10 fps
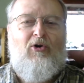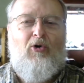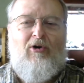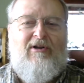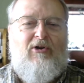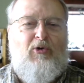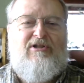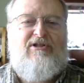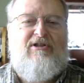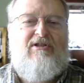early
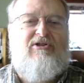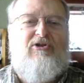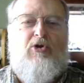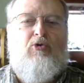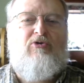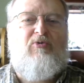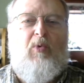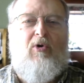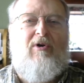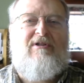Christians used
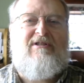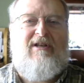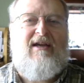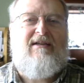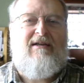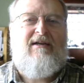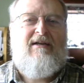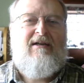words like